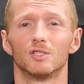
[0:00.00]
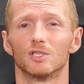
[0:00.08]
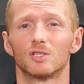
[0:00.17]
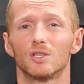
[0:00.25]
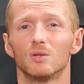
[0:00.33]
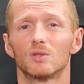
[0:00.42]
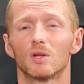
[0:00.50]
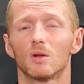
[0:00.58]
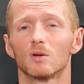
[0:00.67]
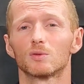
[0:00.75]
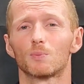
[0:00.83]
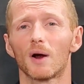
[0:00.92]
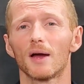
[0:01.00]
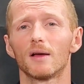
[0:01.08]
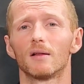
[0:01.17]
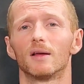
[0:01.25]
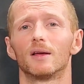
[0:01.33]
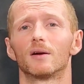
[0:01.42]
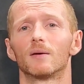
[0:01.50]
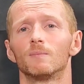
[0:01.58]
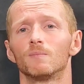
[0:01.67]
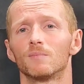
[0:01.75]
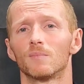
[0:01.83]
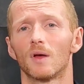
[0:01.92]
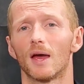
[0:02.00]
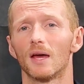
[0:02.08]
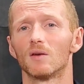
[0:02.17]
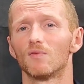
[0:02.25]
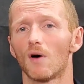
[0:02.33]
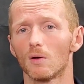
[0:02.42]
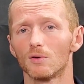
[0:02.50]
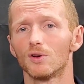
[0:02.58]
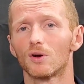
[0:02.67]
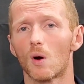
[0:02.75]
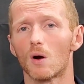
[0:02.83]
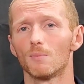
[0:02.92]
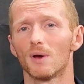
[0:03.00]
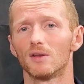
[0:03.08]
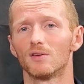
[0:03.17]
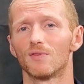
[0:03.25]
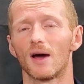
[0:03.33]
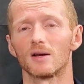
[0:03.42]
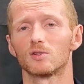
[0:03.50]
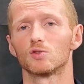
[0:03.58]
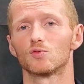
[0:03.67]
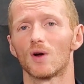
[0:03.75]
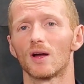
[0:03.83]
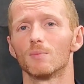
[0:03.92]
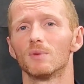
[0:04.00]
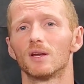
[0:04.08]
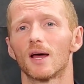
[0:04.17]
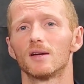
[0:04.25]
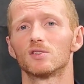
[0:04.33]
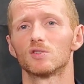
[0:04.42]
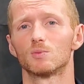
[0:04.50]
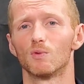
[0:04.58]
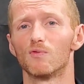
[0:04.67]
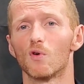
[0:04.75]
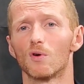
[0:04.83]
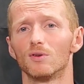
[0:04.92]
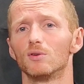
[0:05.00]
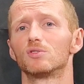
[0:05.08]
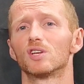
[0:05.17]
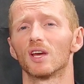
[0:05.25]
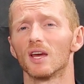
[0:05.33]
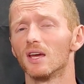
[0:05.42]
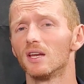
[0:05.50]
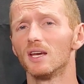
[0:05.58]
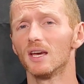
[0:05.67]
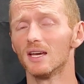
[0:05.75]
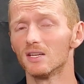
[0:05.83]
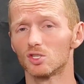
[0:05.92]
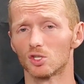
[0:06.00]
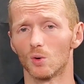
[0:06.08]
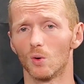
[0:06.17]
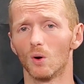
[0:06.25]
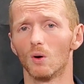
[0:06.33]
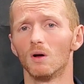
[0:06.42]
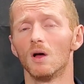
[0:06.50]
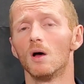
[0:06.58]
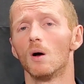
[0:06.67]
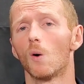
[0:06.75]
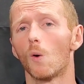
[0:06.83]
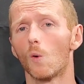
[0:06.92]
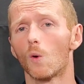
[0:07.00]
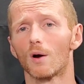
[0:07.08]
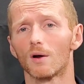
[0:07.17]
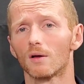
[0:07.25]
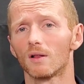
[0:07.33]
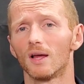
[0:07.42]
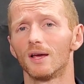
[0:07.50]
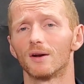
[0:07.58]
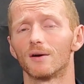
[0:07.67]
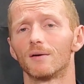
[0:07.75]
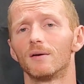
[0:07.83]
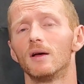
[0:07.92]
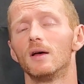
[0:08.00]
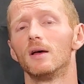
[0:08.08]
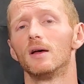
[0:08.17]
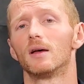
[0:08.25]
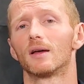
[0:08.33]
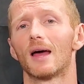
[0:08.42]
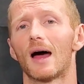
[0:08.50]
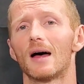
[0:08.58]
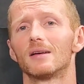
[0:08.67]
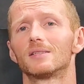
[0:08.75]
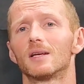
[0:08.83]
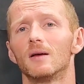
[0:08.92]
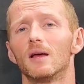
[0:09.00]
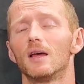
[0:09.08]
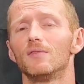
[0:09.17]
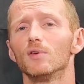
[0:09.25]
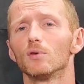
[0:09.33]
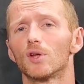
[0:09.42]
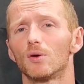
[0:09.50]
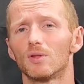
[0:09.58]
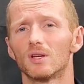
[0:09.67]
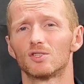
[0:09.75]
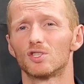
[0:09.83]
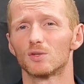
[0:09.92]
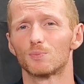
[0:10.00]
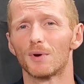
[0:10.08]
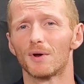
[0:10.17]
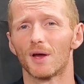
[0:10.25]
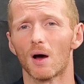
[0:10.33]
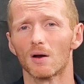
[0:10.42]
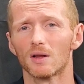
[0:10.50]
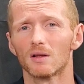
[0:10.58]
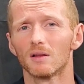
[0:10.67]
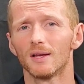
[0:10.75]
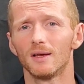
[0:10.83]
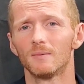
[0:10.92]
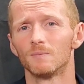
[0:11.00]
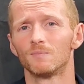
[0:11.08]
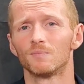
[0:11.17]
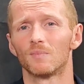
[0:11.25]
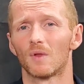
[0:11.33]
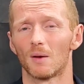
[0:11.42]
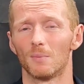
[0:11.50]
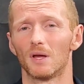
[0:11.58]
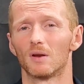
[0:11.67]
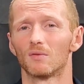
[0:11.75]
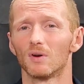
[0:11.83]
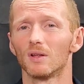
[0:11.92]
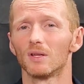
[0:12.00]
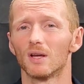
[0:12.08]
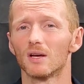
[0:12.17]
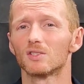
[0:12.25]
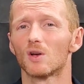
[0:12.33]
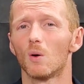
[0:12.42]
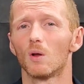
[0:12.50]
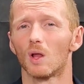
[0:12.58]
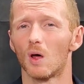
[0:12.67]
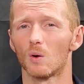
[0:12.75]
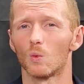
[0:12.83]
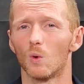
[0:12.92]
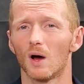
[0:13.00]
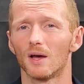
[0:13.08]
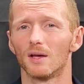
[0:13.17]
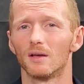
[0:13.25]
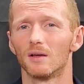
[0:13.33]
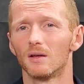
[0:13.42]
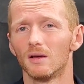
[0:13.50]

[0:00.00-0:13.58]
just use a little spray cleaner and follow your car manufacturer's recommendations before using any engine oil or cleaner. Guys, if you'll do this just periodically, I mean, it really does go a long way.